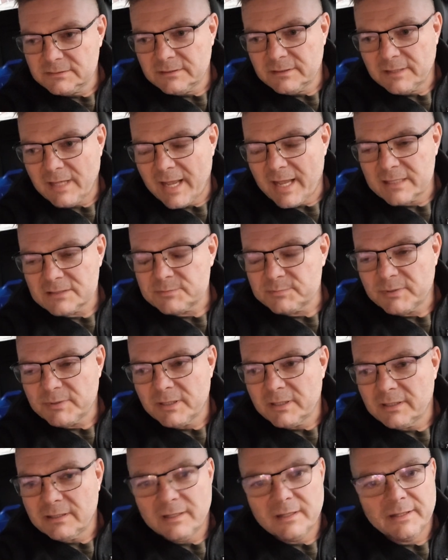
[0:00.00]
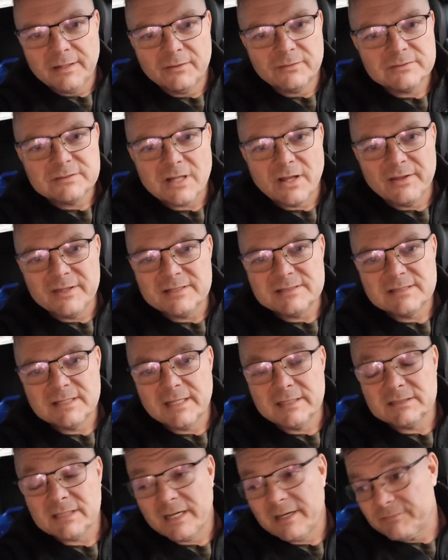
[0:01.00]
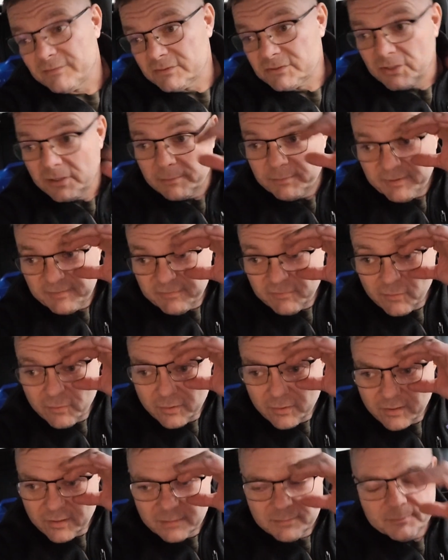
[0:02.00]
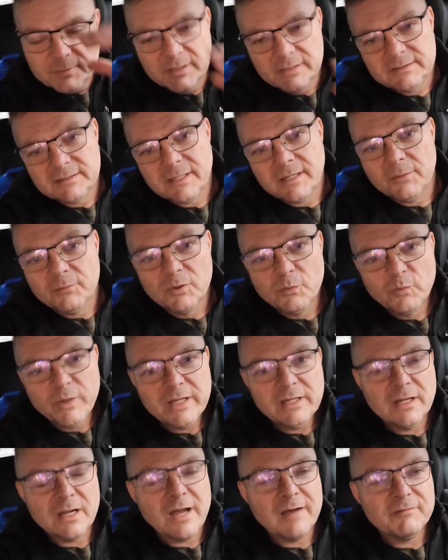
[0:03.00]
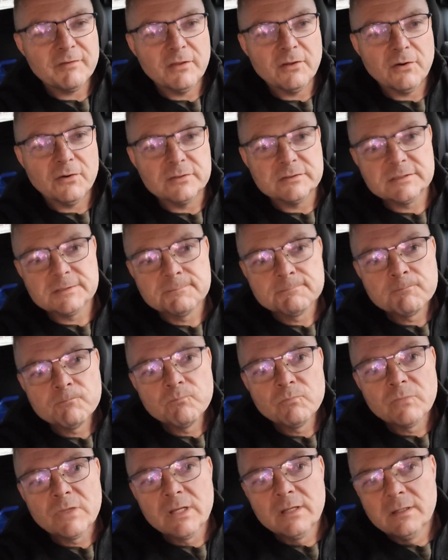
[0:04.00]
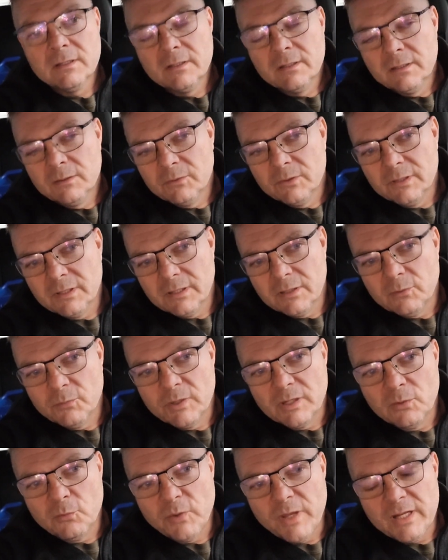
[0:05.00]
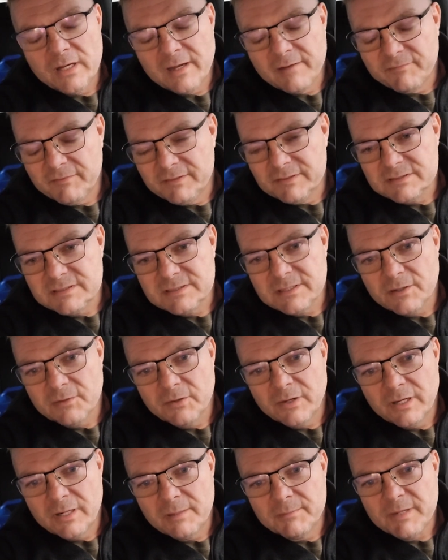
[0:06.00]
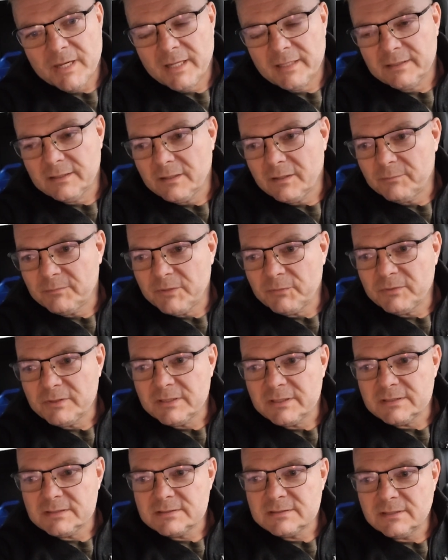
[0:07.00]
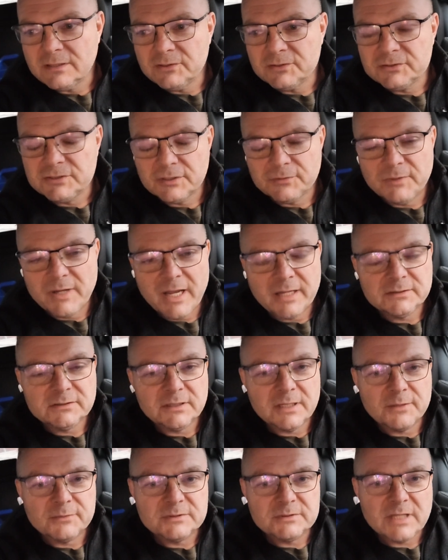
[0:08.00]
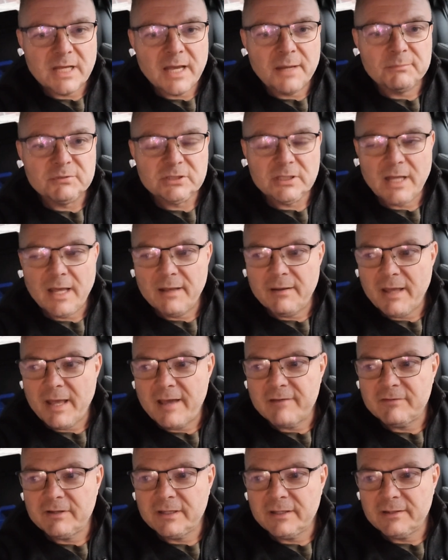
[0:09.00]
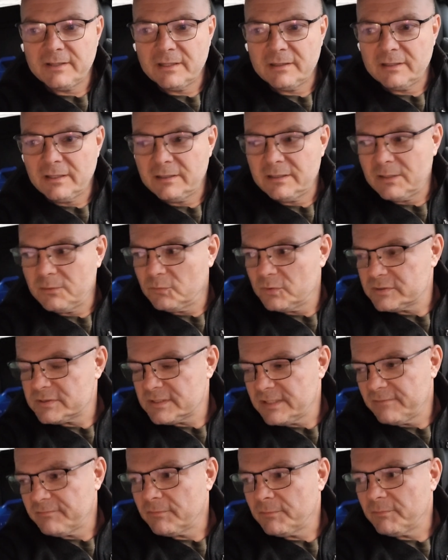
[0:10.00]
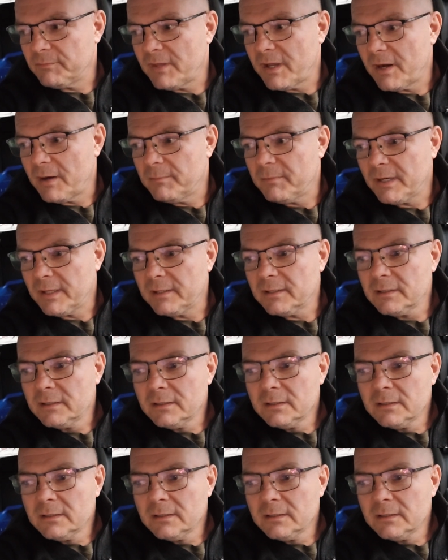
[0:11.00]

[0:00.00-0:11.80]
and aspirin and all, you know, so all these things I never took before, but we're weaning off of those. We're going to wean off of this steroid I'm on to help me with this allergic reaction I was having, and then we'll see from there. But